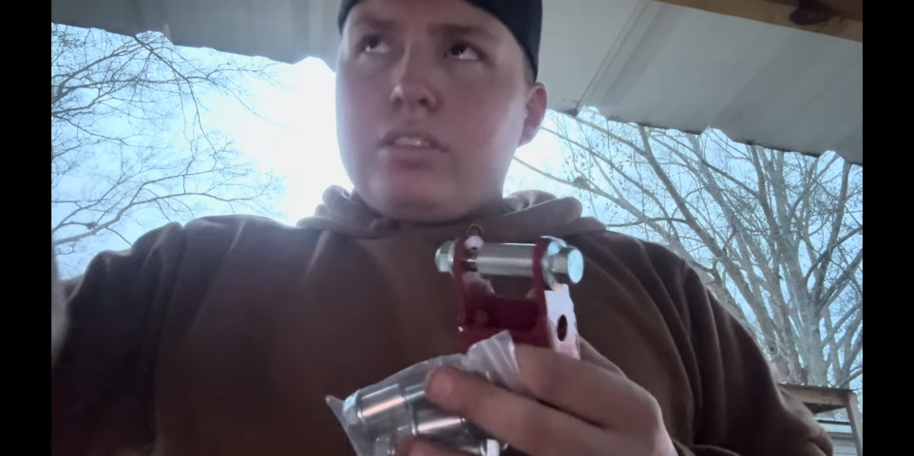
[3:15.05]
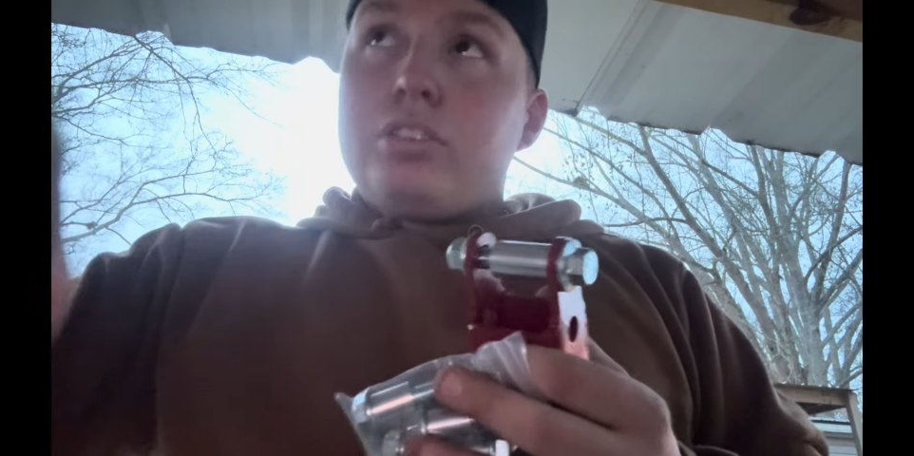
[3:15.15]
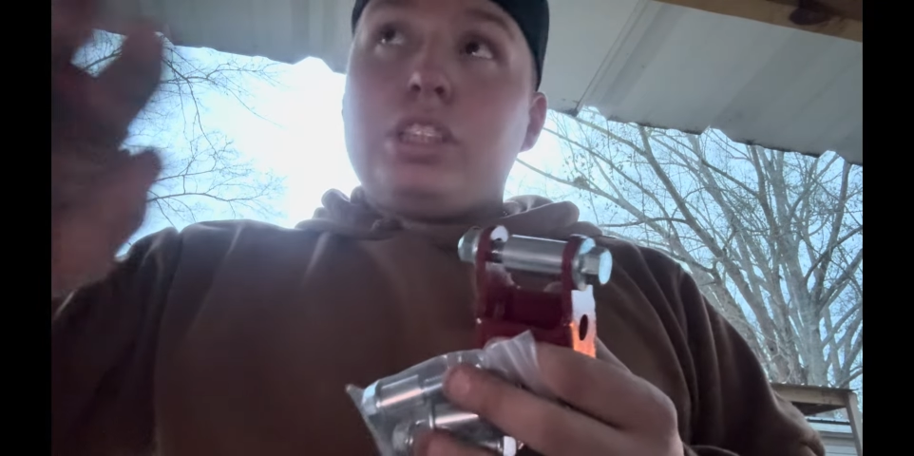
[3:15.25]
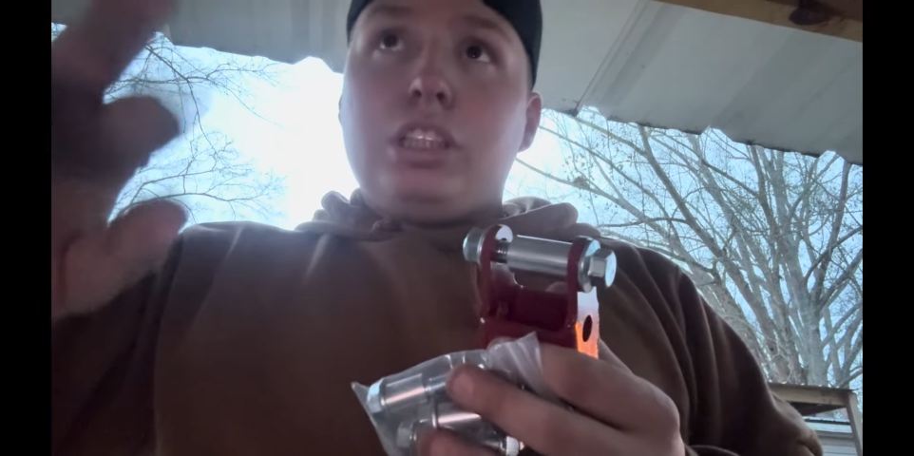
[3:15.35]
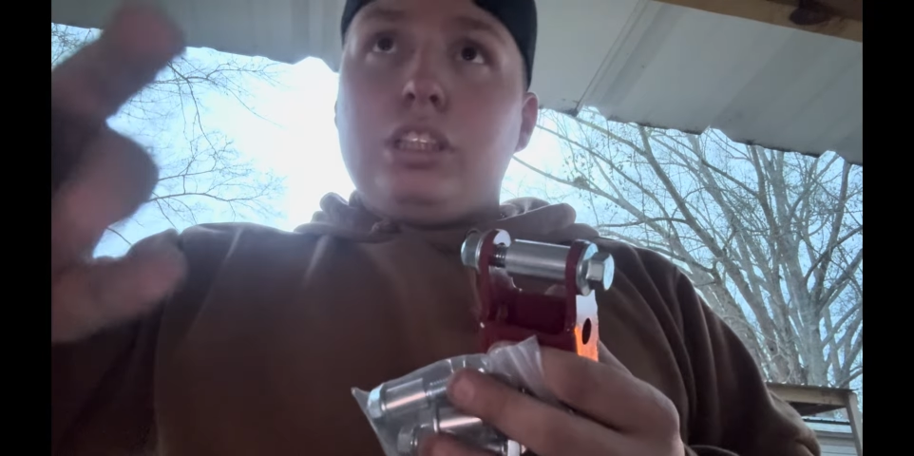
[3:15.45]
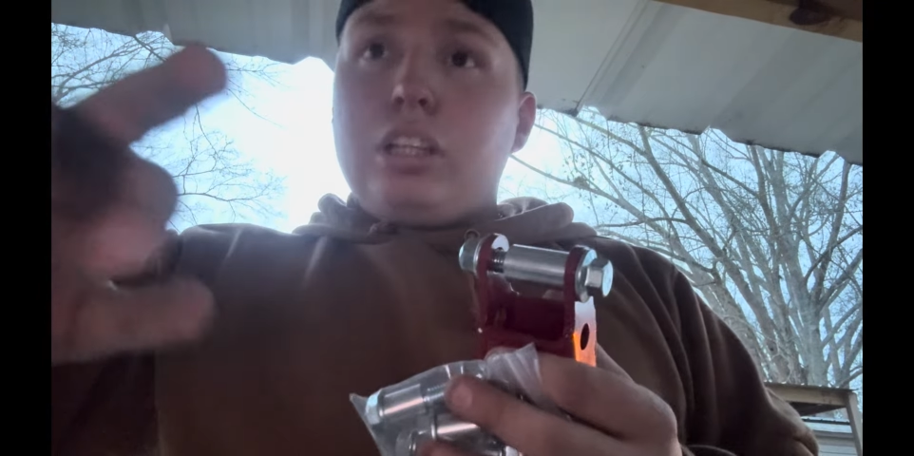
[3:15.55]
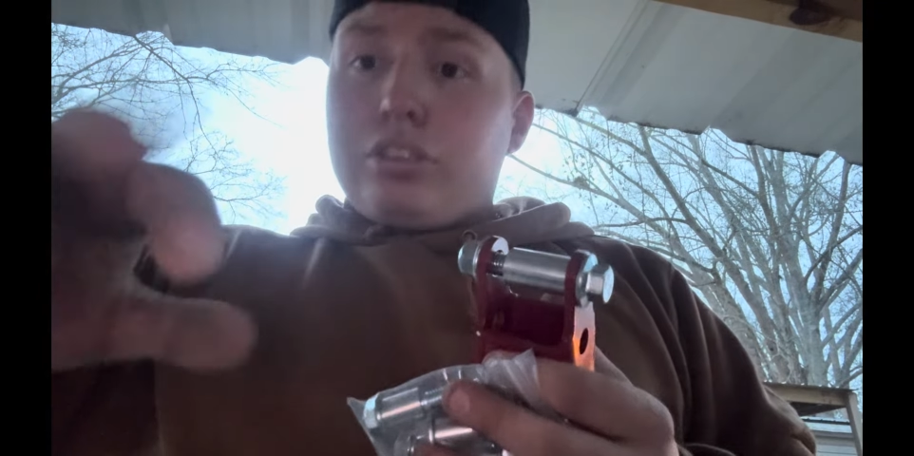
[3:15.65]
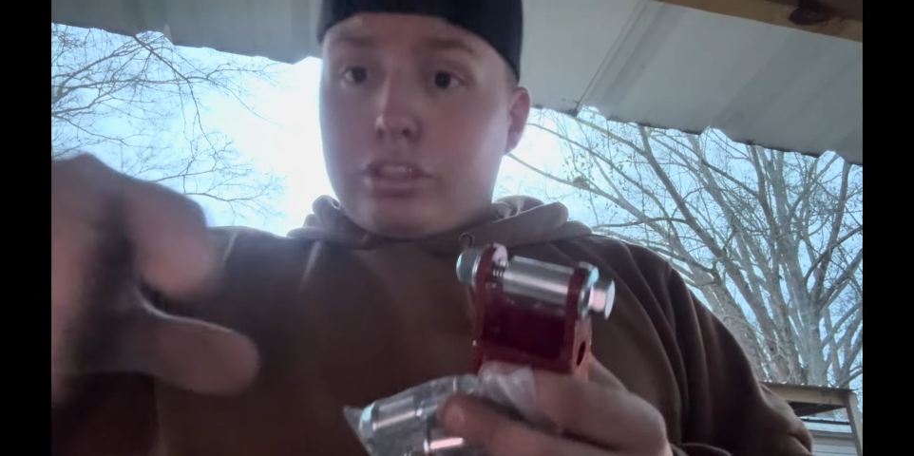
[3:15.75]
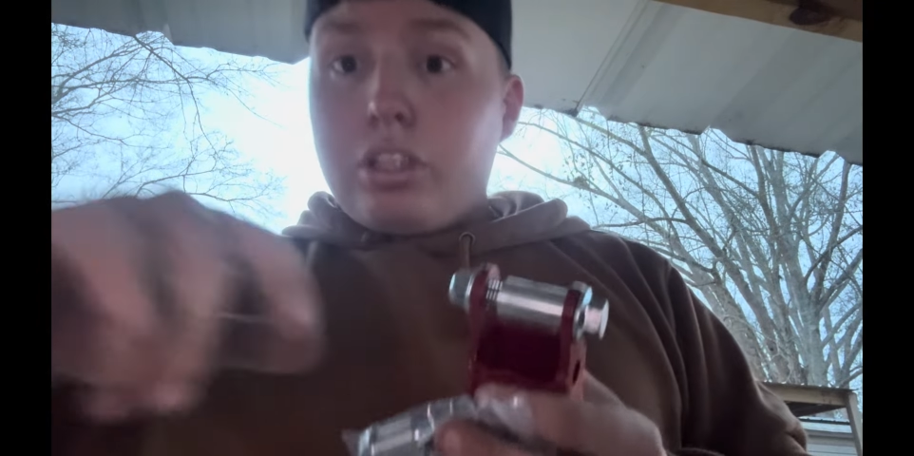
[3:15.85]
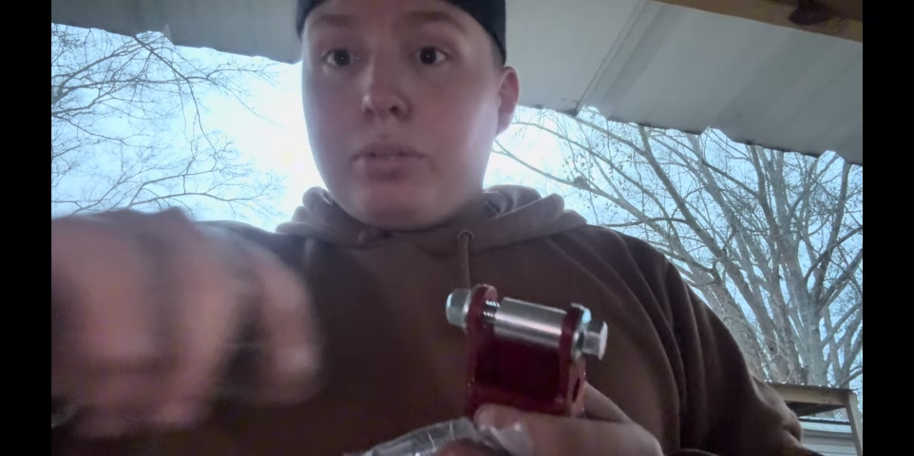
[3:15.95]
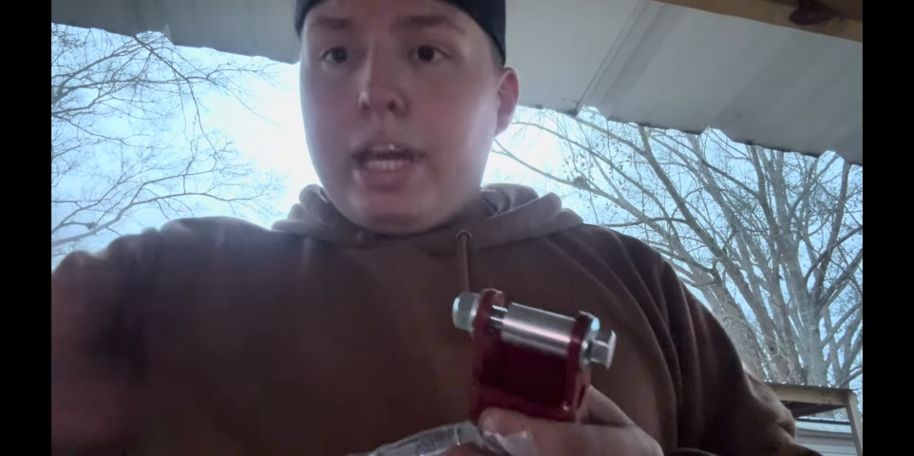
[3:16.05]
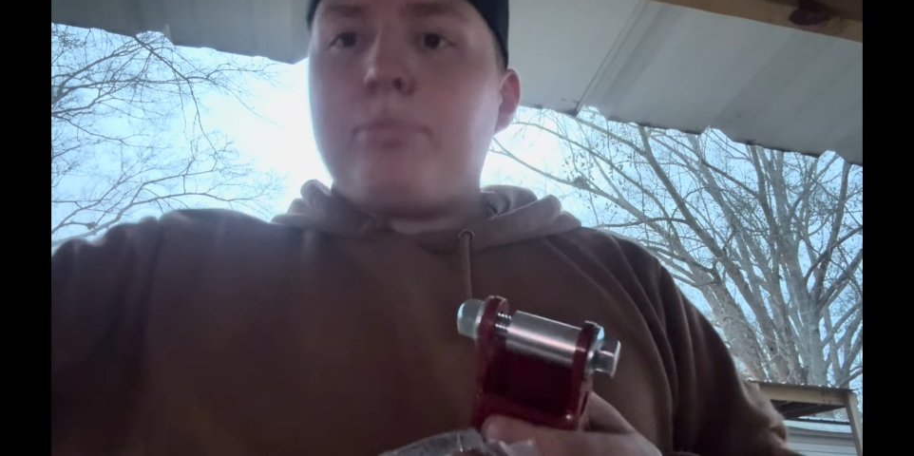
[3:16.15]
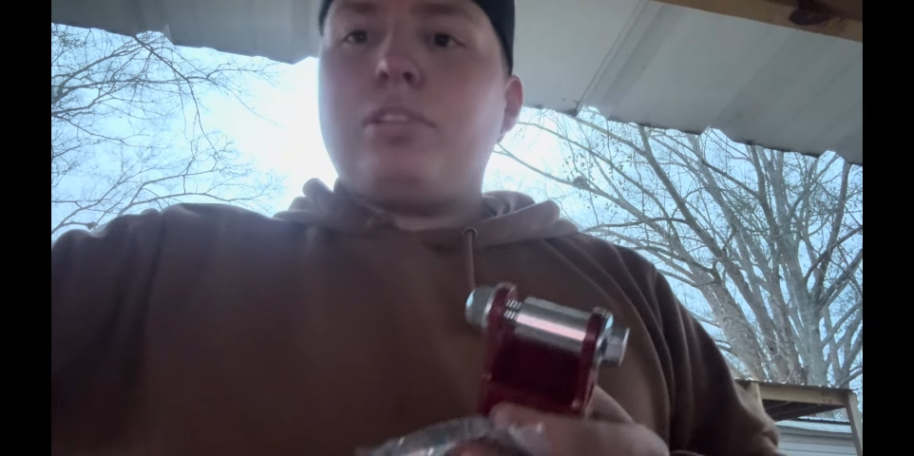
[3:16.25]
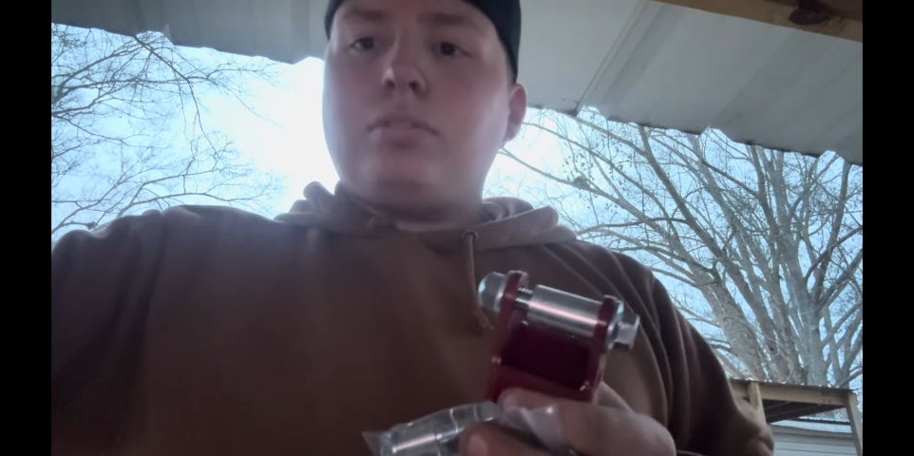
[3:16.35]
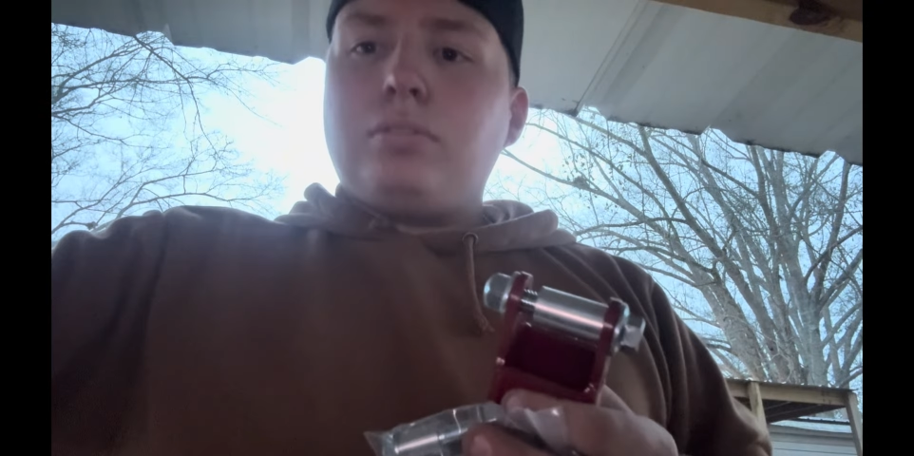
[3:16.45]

see. I'll show you what happened.